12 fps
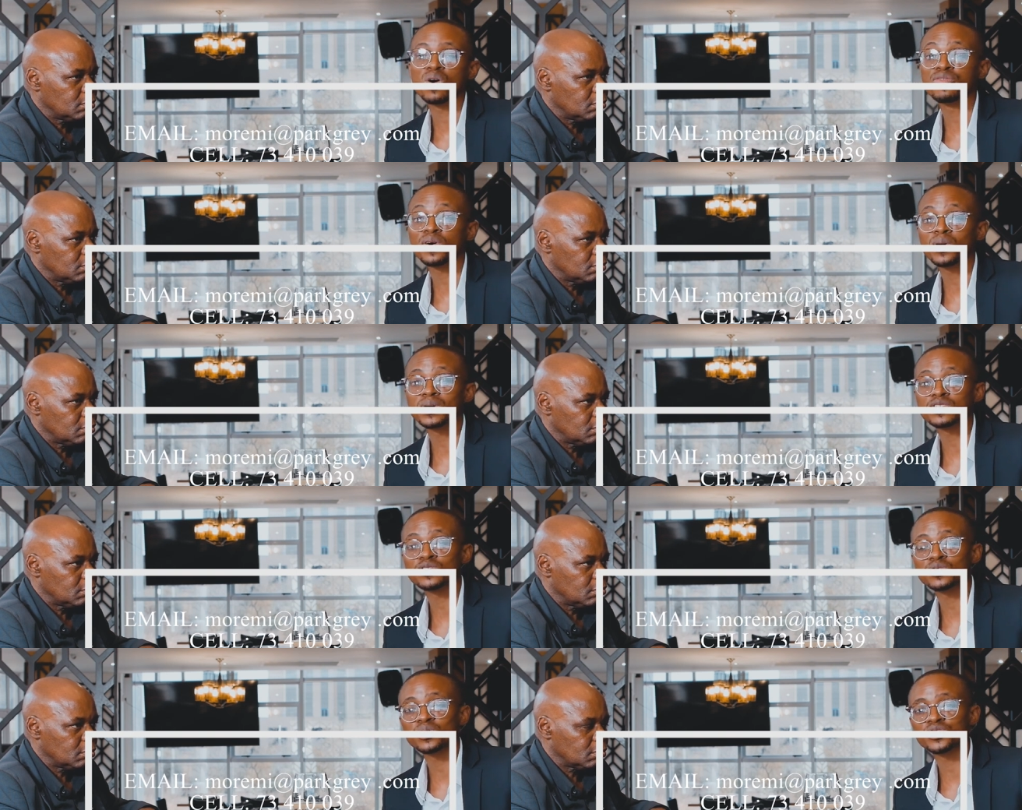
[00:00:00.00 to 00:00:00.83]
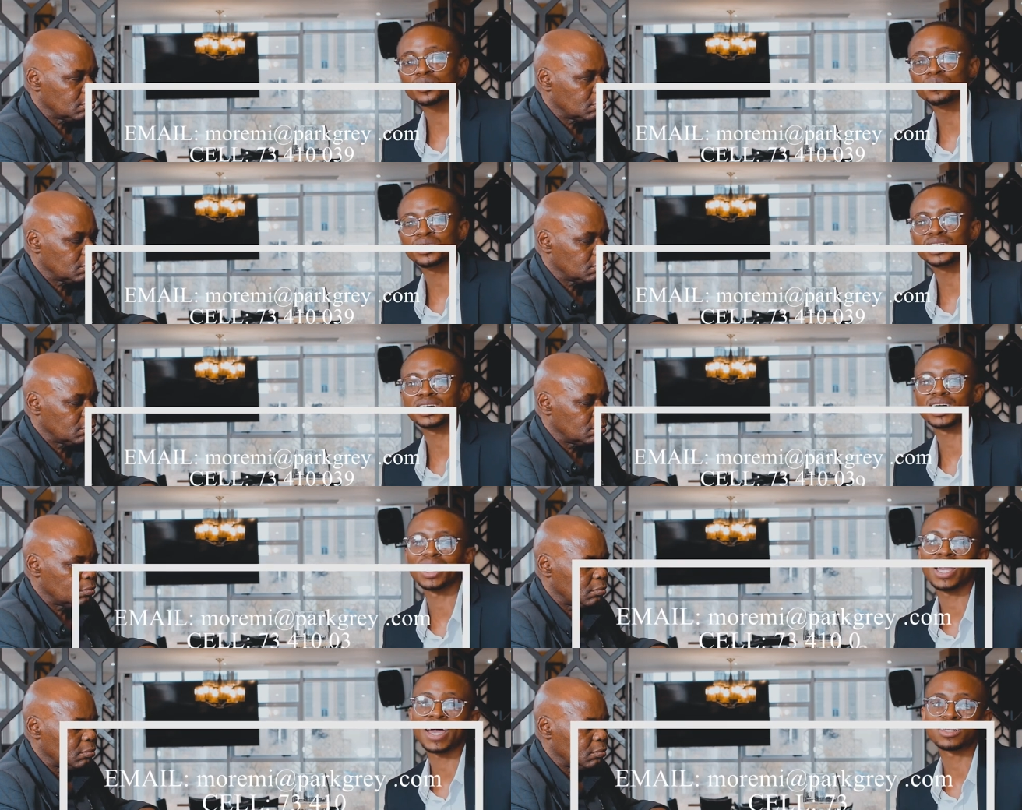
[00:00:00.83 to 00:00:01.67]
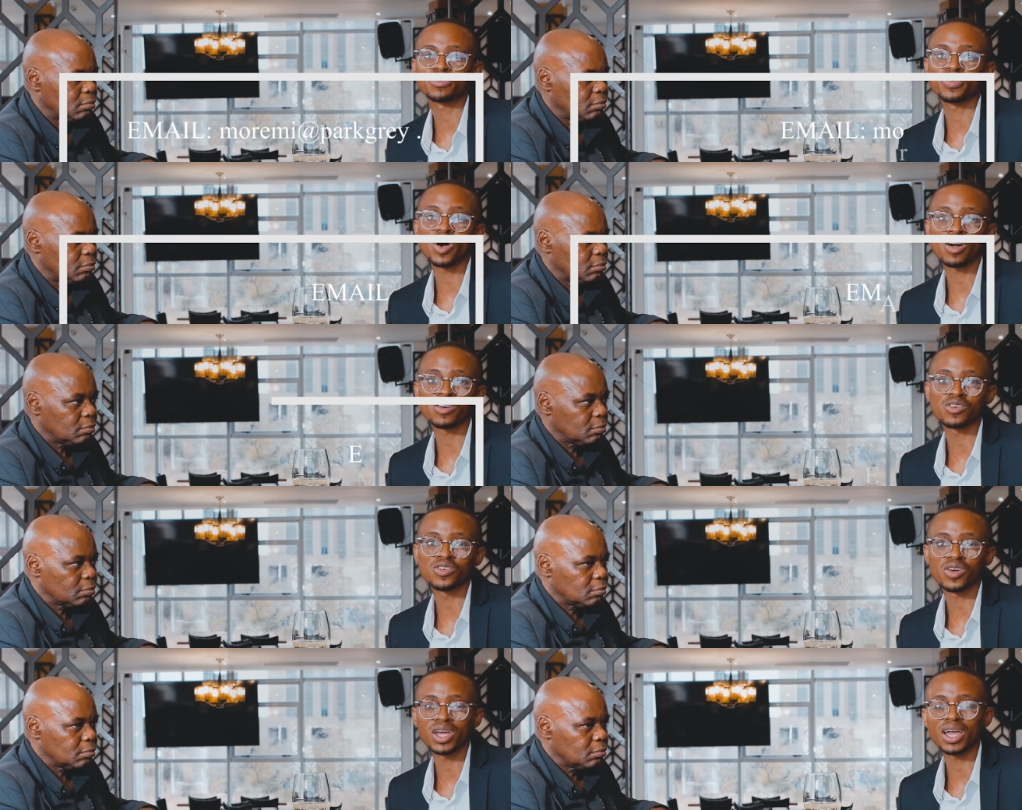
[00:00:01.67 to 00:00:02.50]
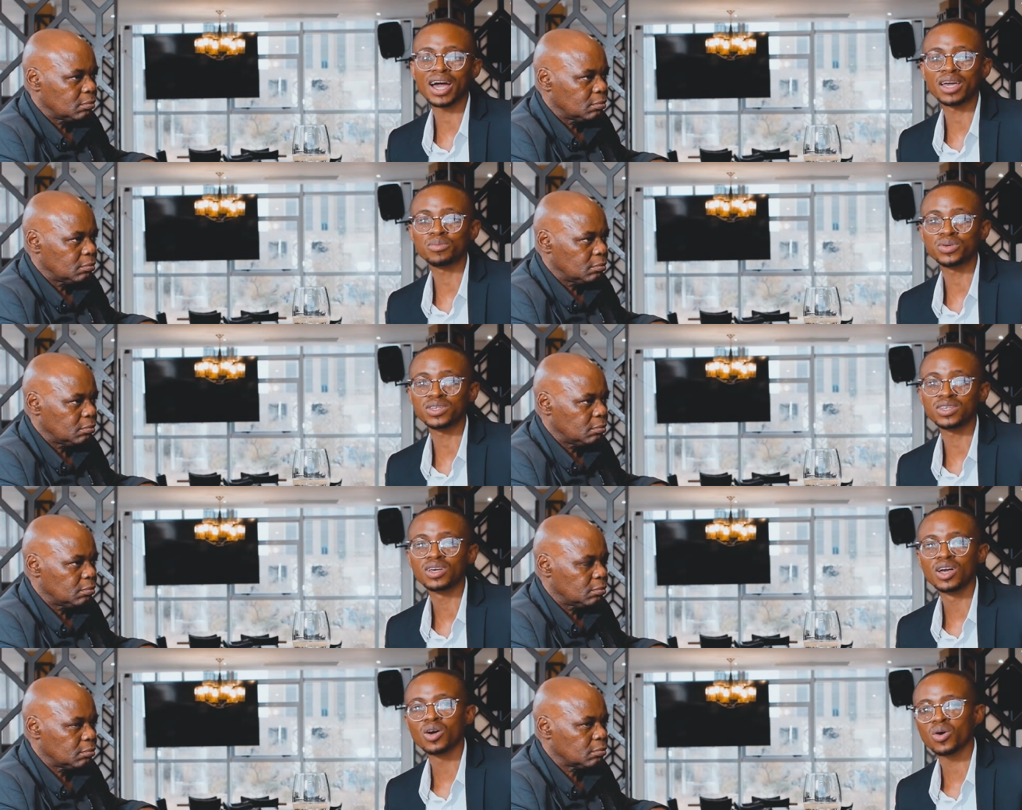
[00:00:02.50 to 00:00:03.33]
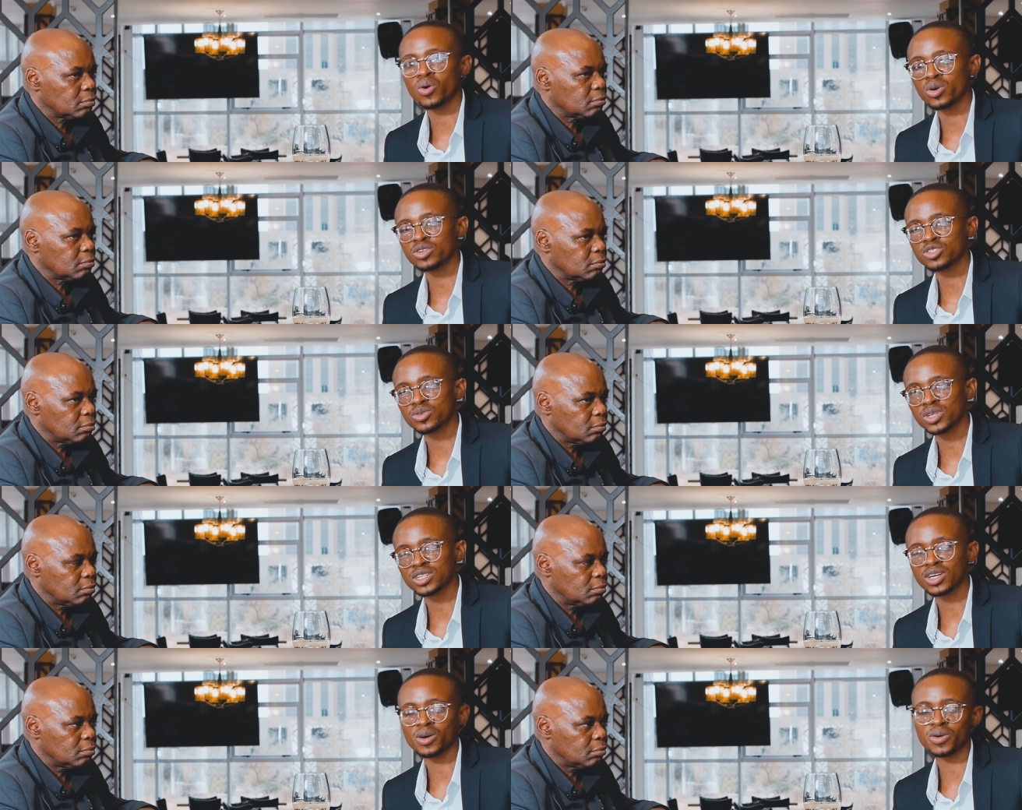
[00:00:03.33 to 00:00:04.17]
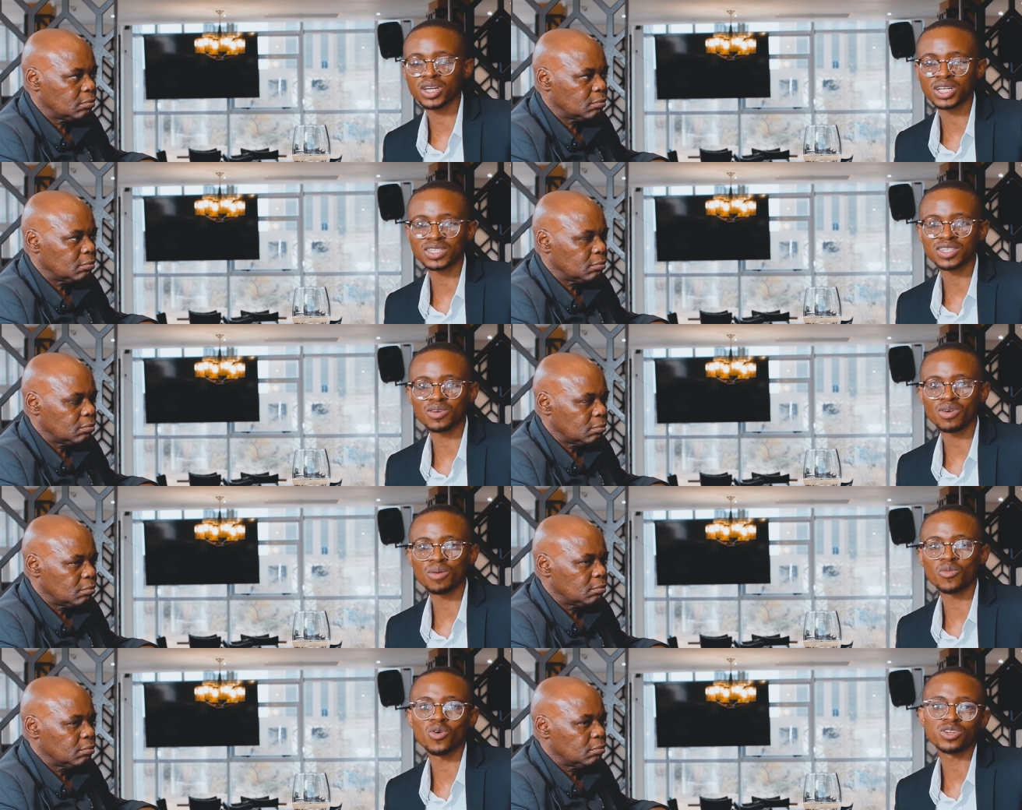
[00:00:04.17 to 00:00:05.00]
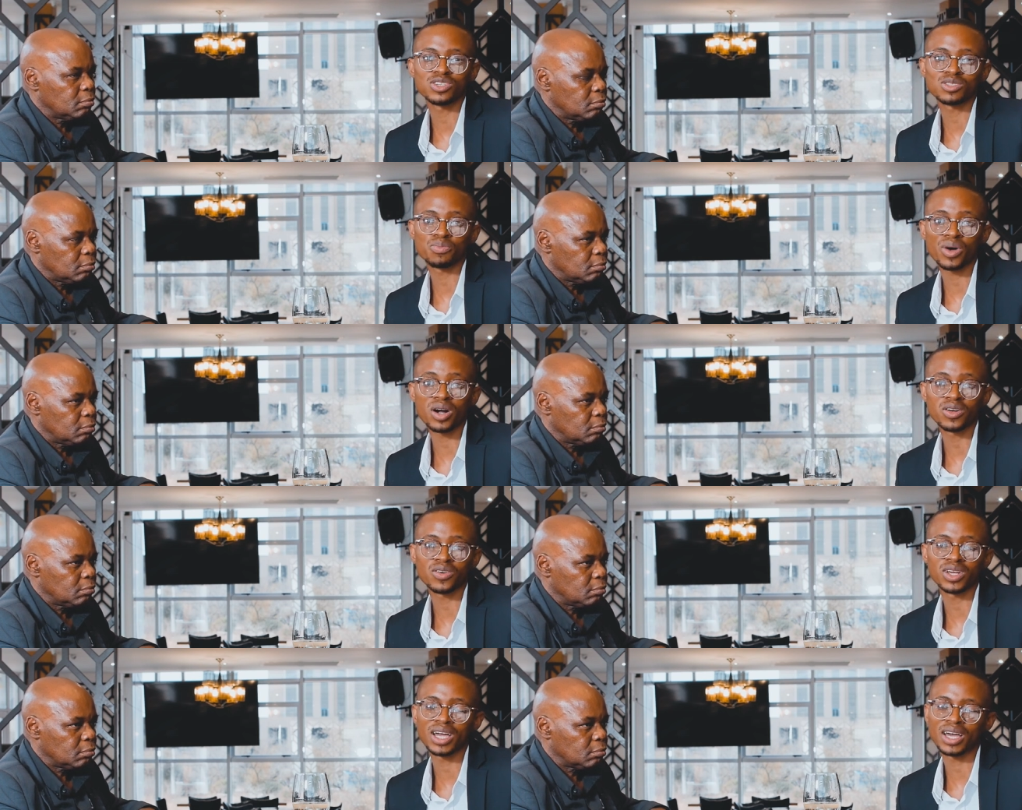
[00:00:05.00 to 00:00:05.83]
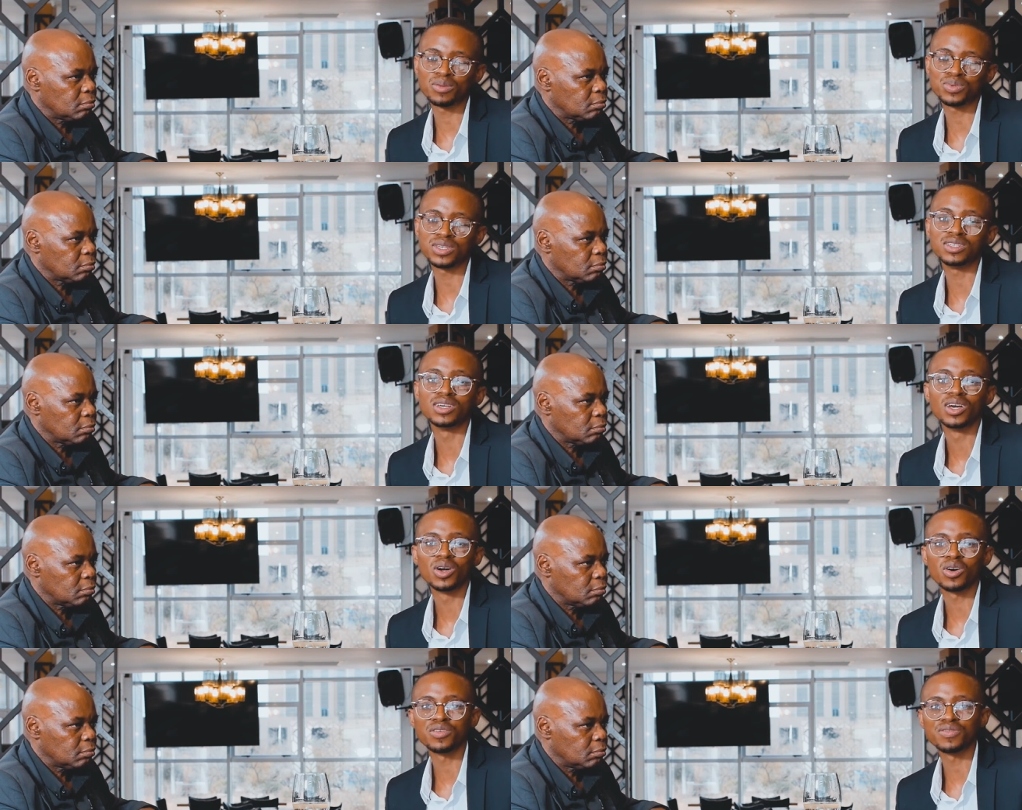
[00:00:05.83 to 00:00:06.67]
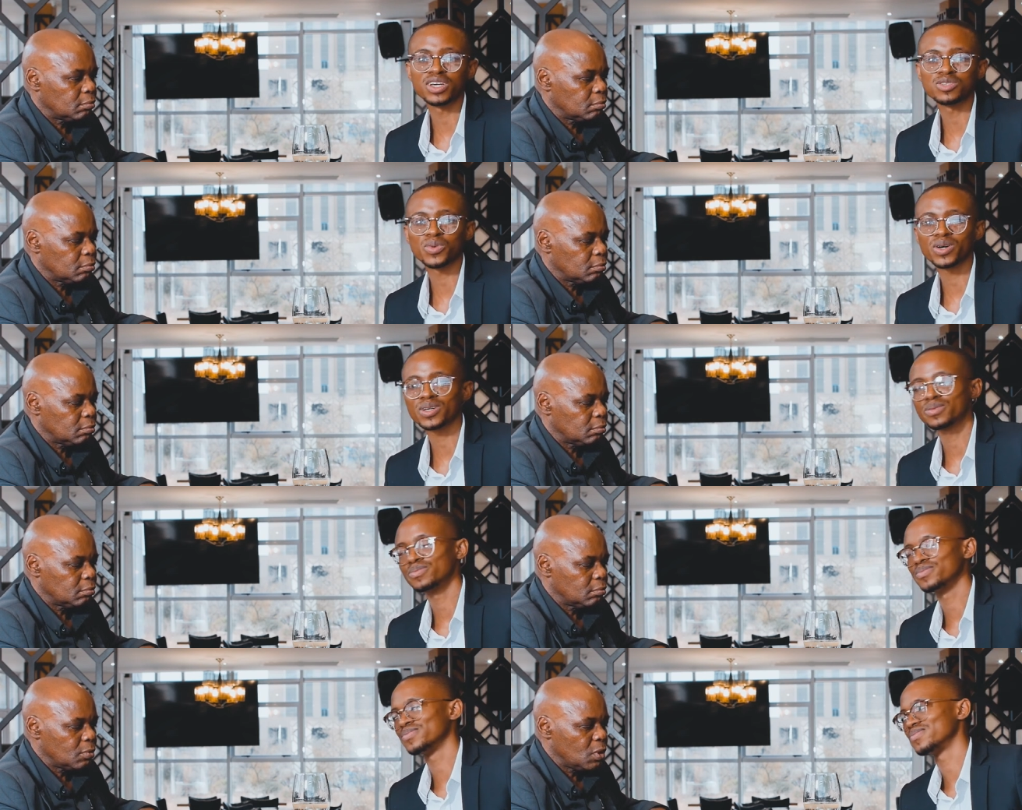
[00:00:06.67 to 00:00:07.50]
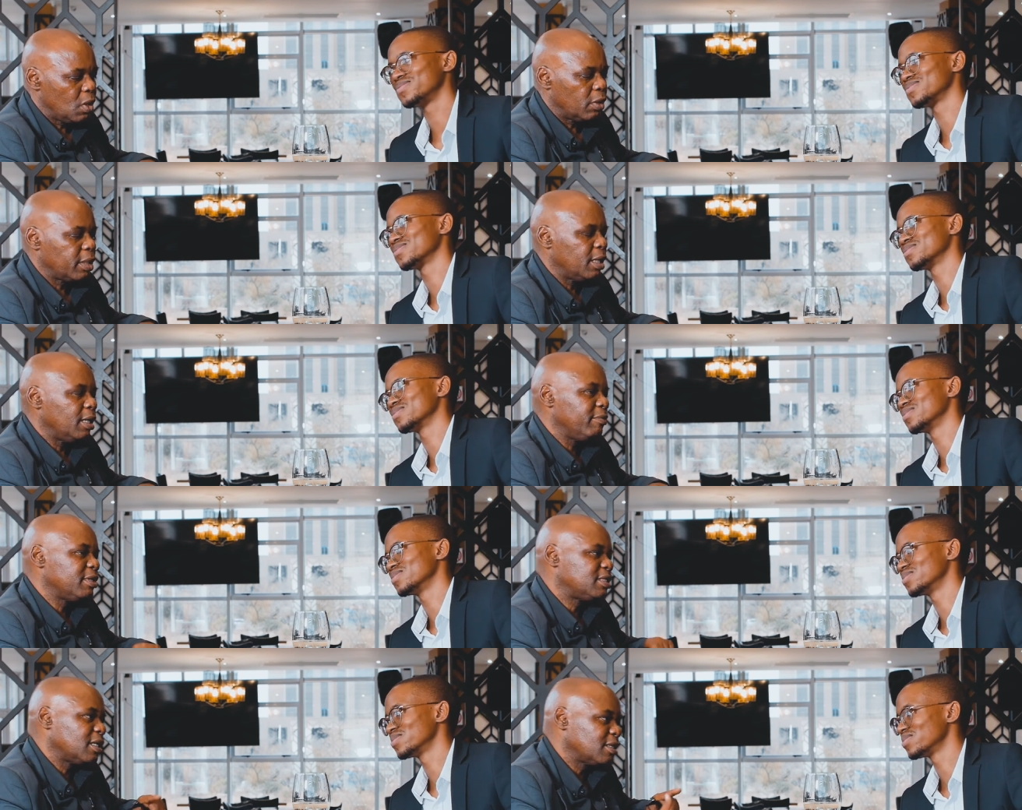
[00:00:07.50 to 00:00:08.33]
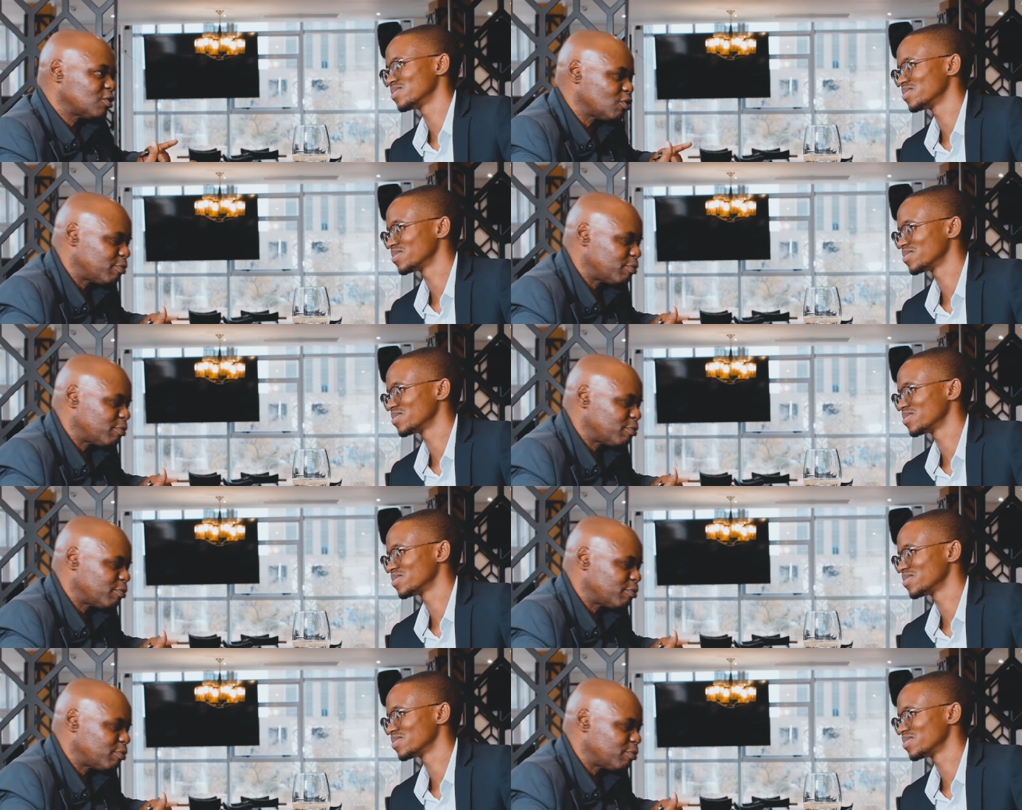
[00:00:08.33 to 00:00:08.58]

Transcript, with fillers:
Speaker 1: or follow us on social media at parkgreyip.com on Twitter, on Instagram, or just Park Grey IP on Facebook.
Speaker 2: Okay, let me take this